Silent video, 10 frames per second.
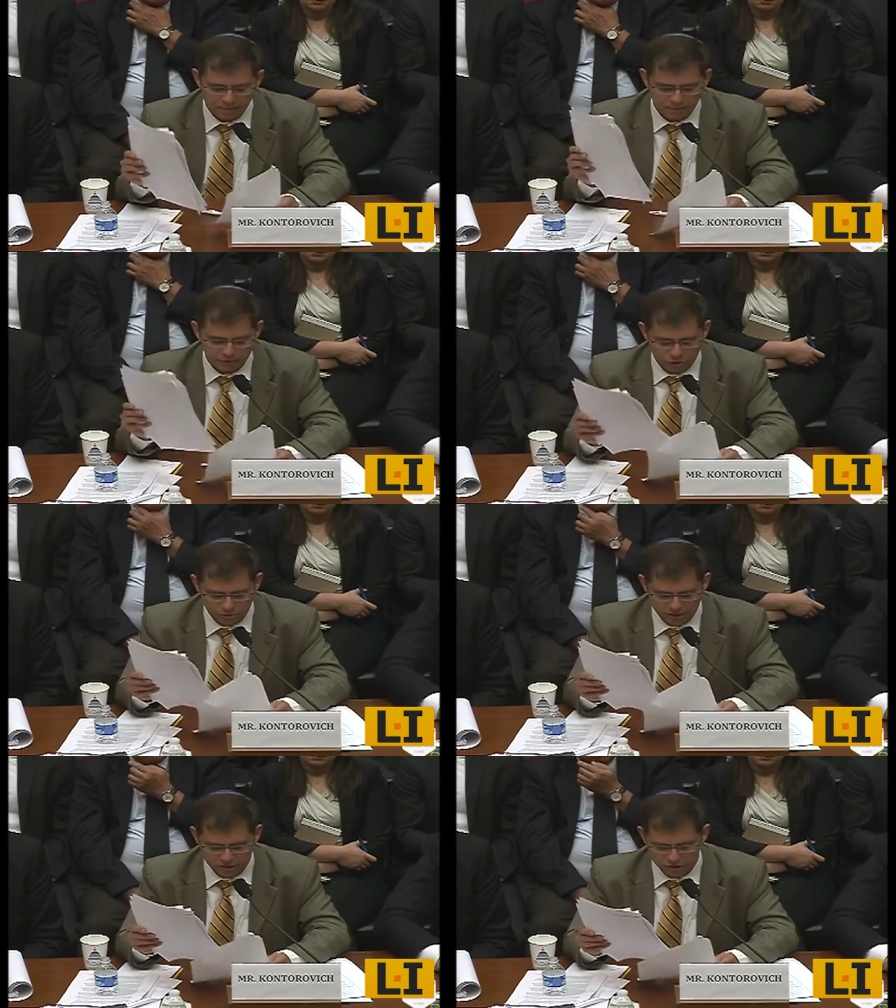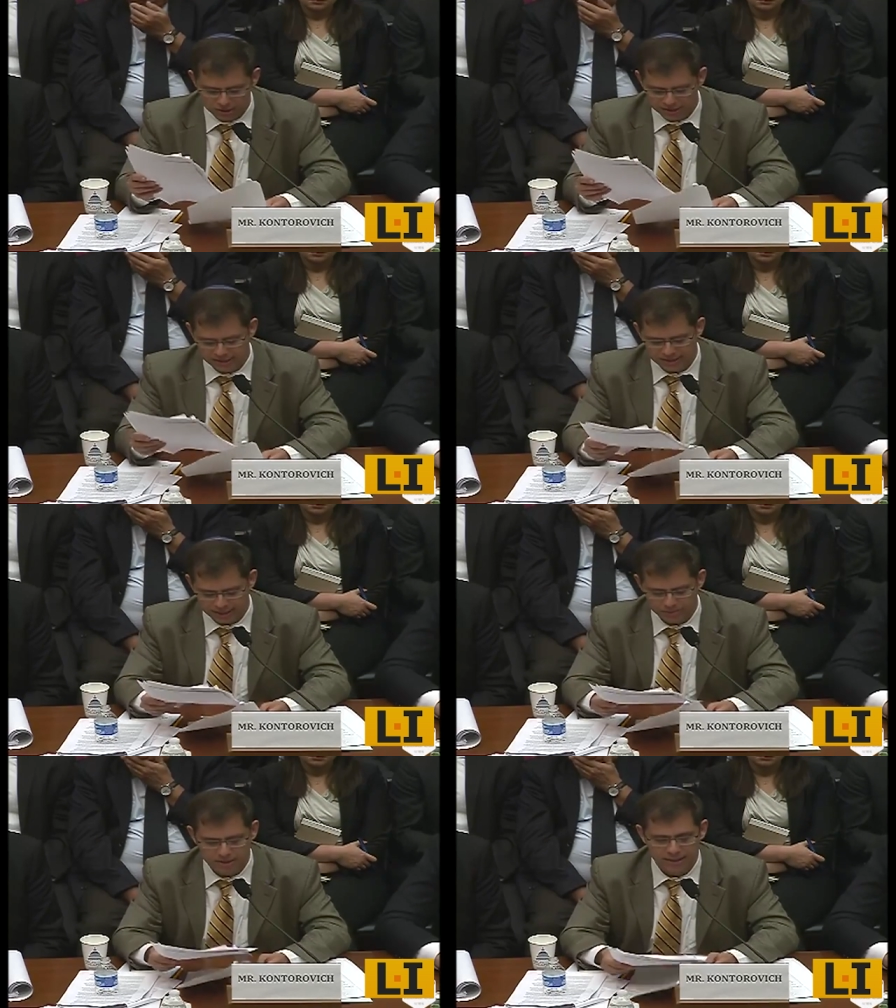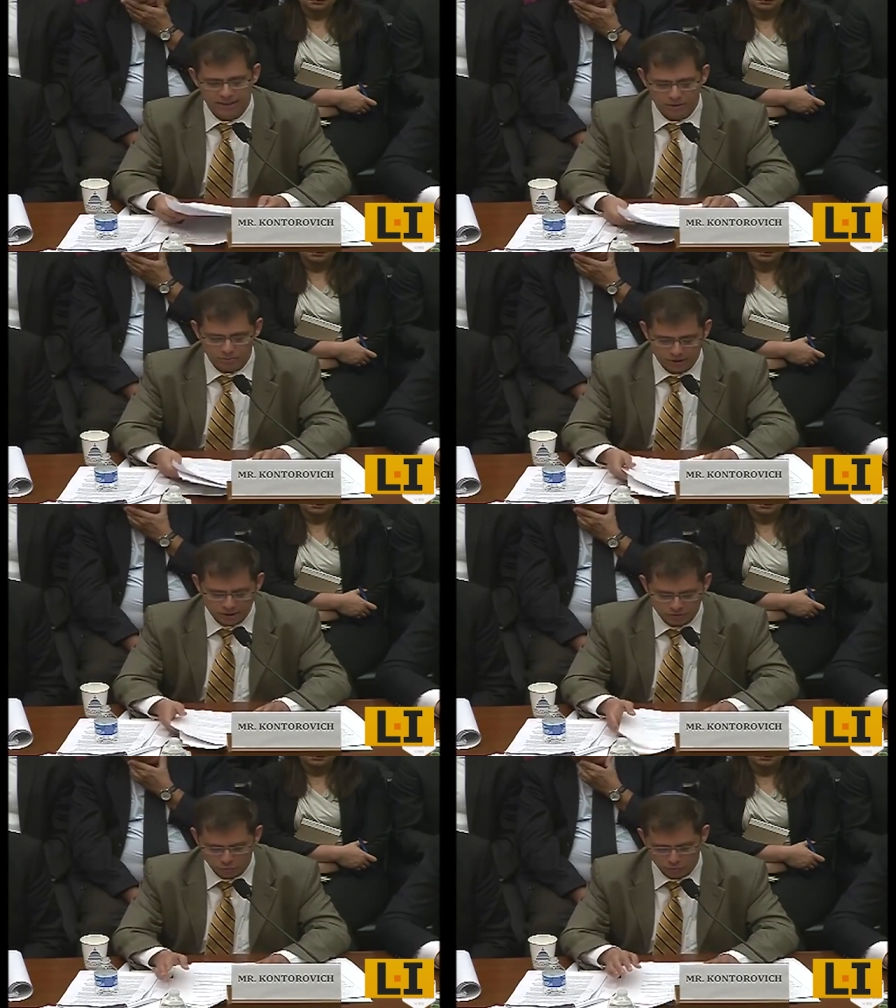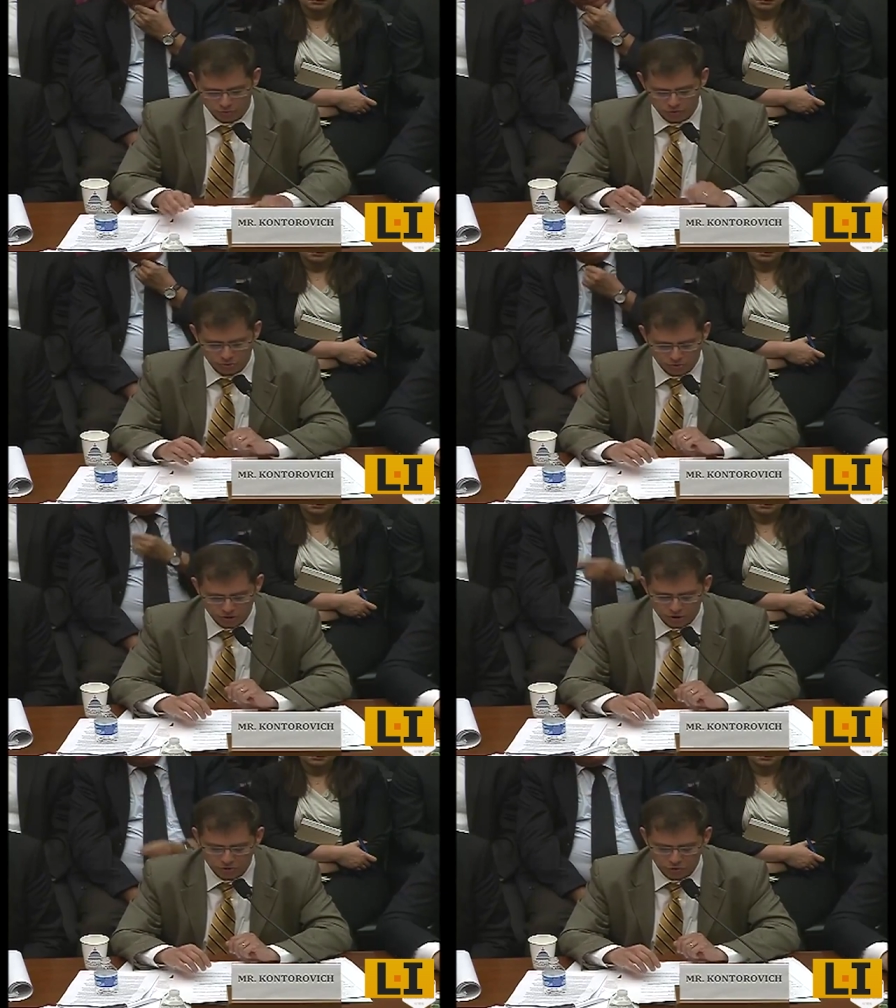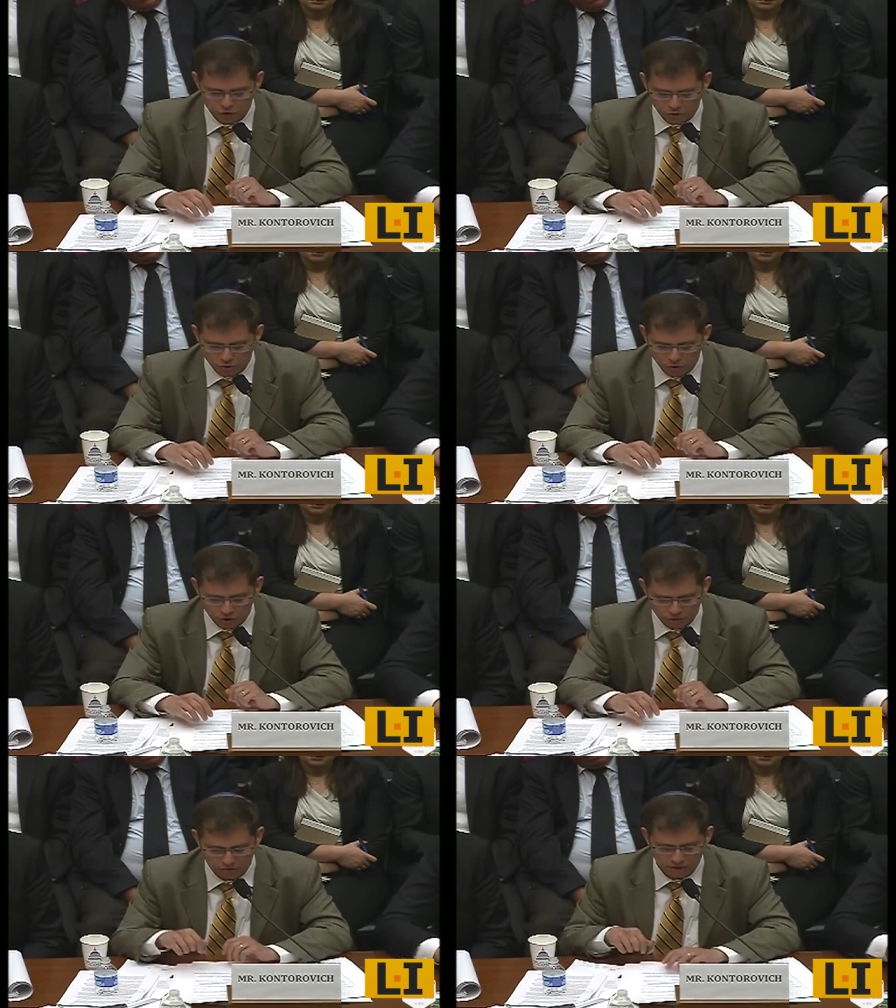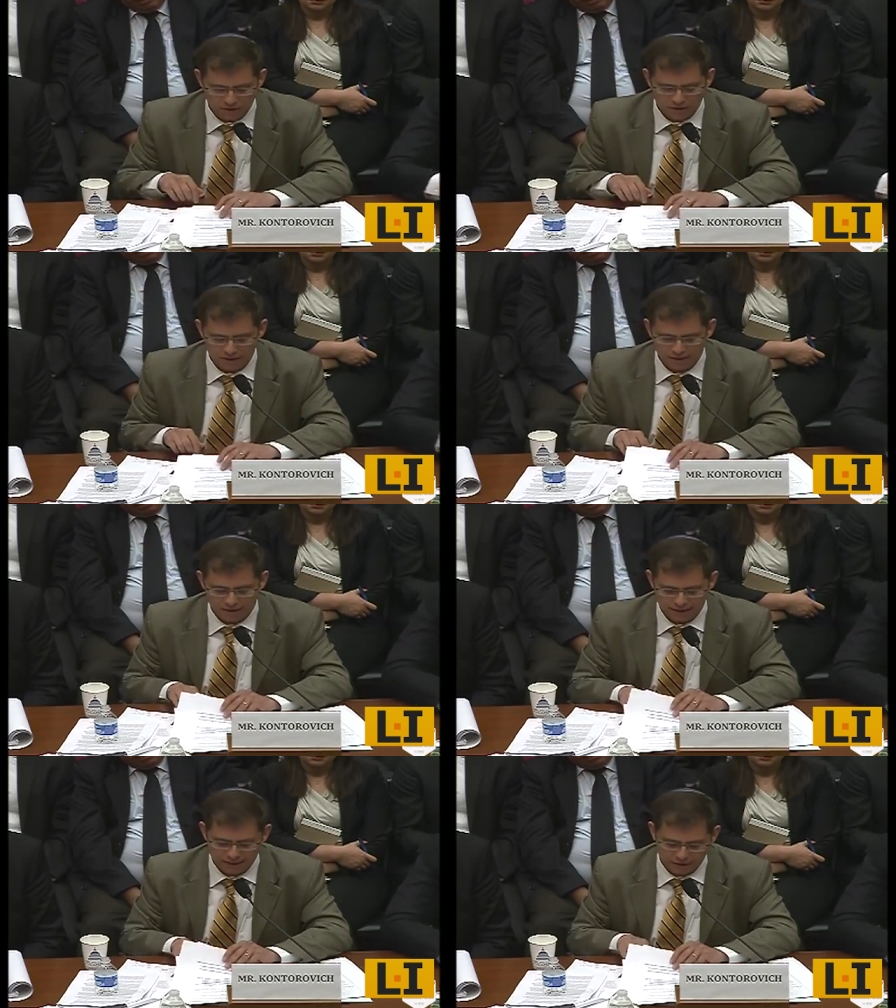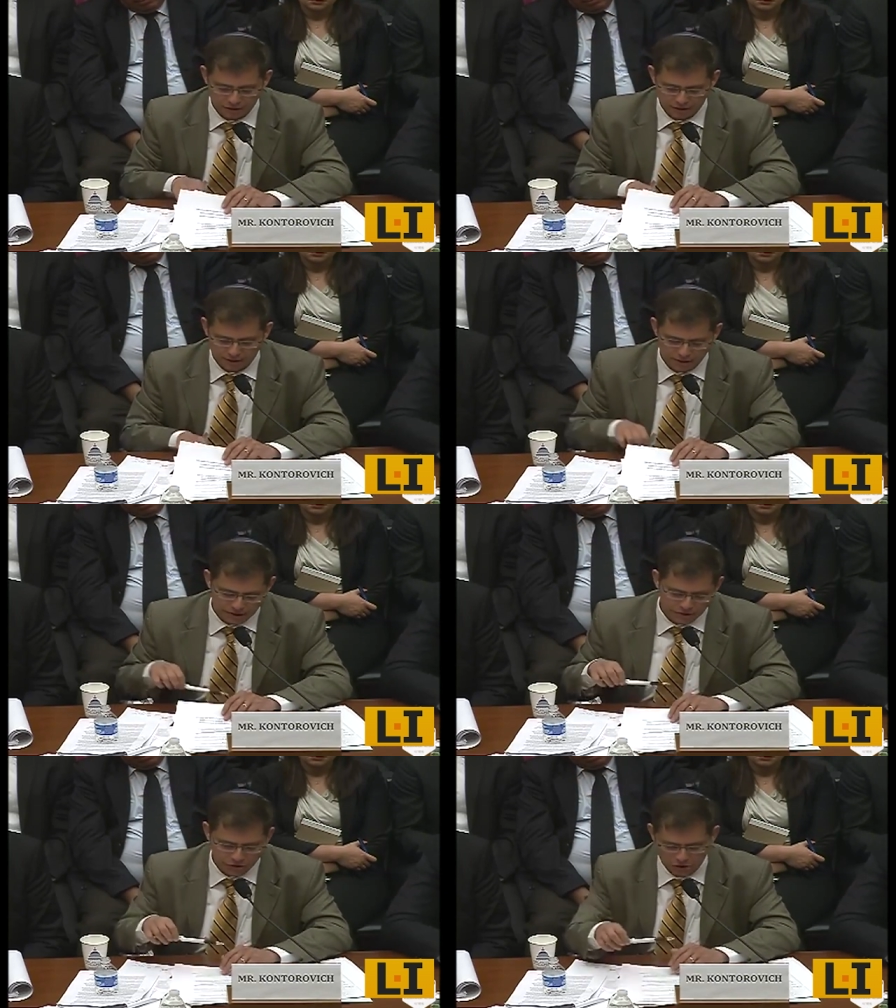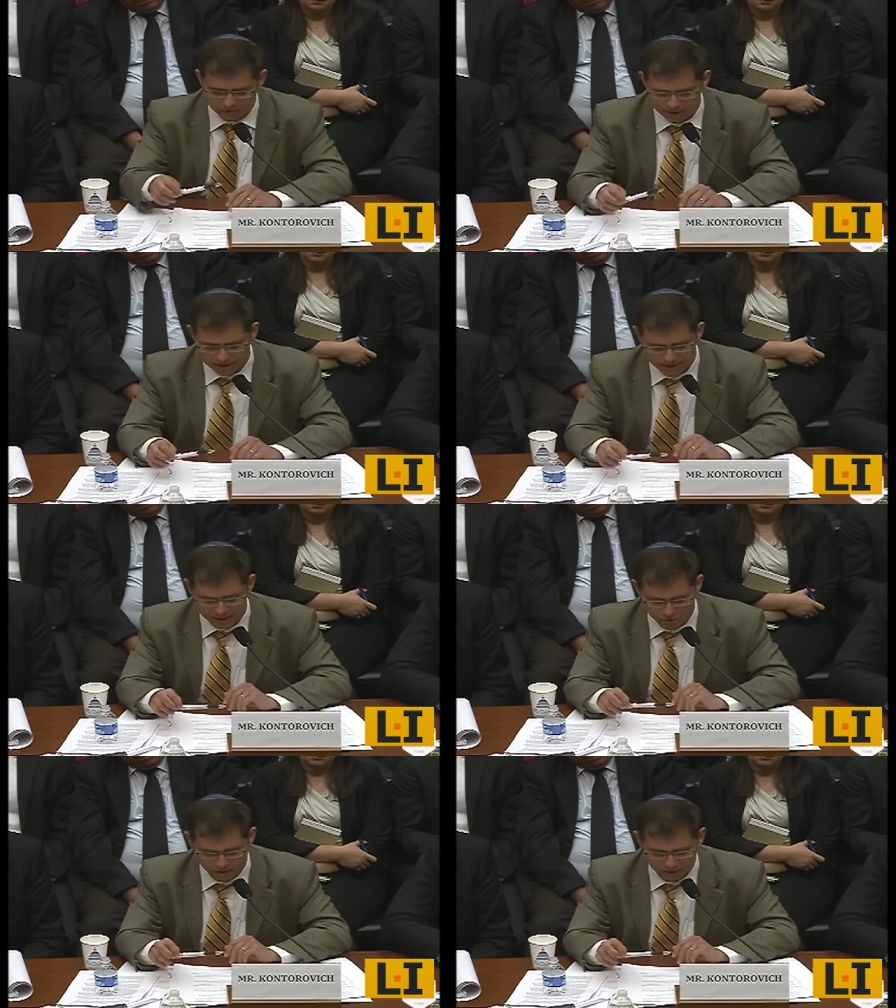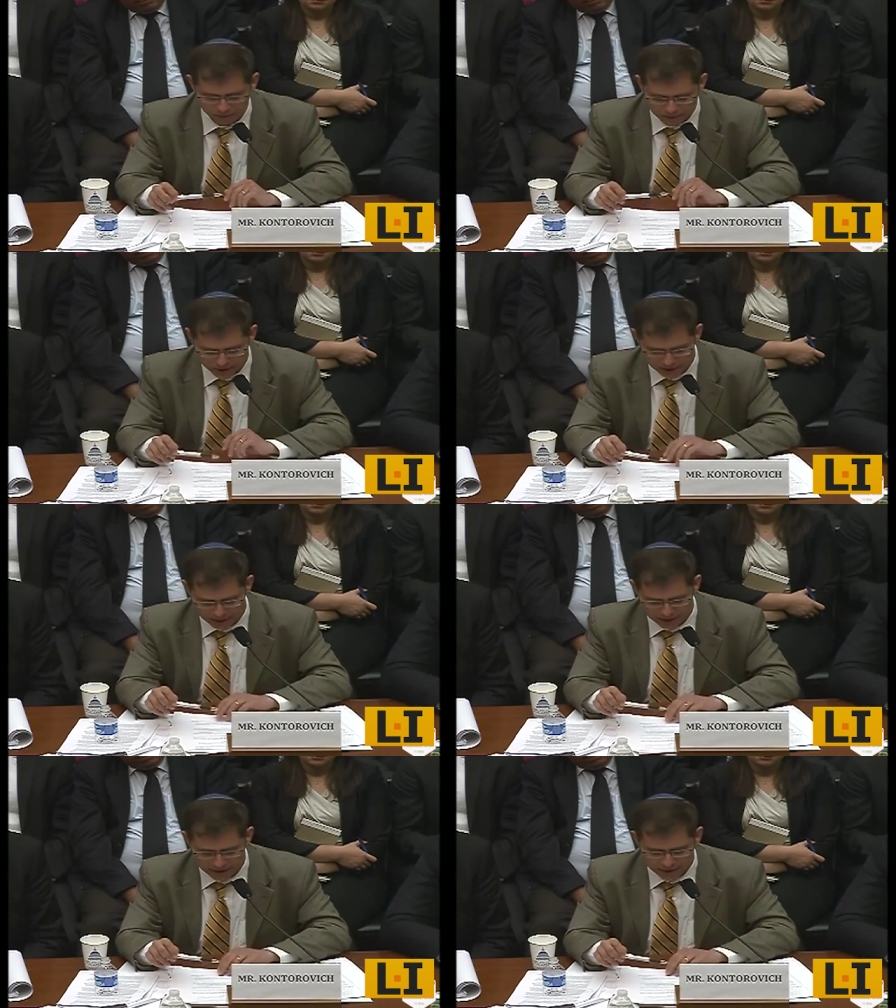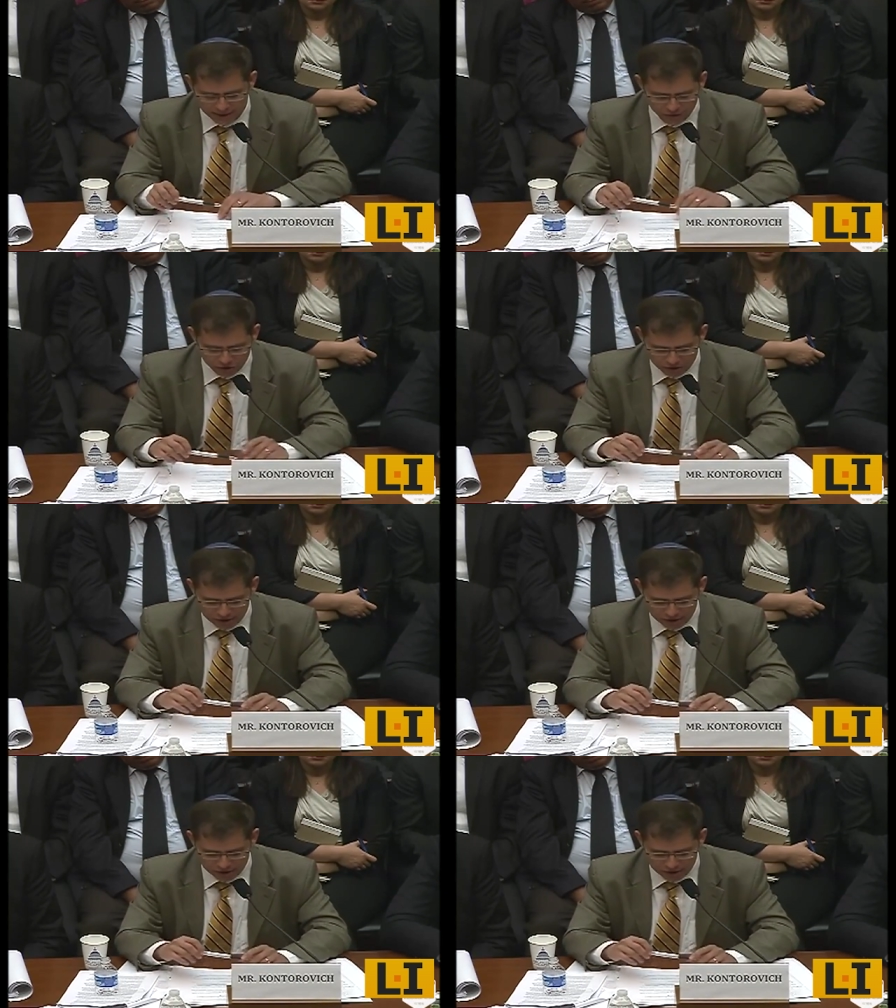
but the strategy is the same as the Arab League pursued, to choke off uh, uh and delegitimize Israel. Several